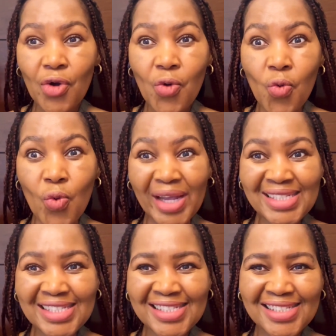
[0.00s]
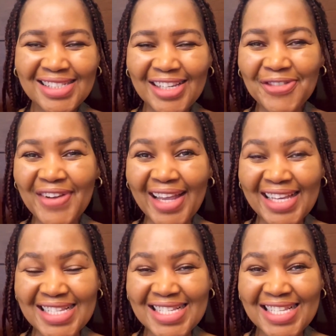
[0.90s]
wettish, if I
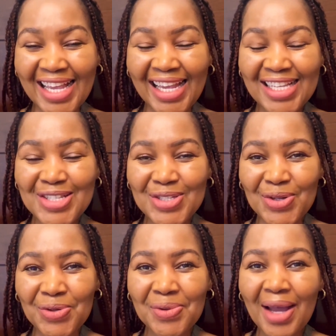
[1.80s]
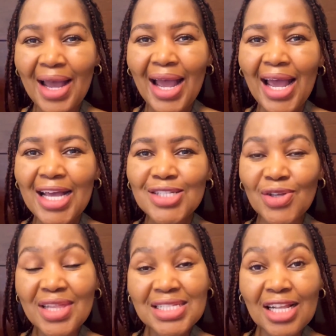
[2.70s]
can say so. So
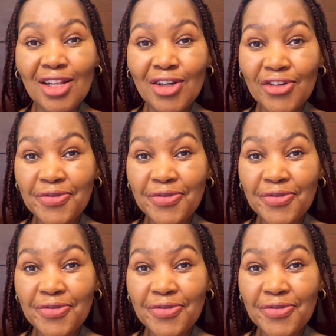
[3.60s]
there's a lot of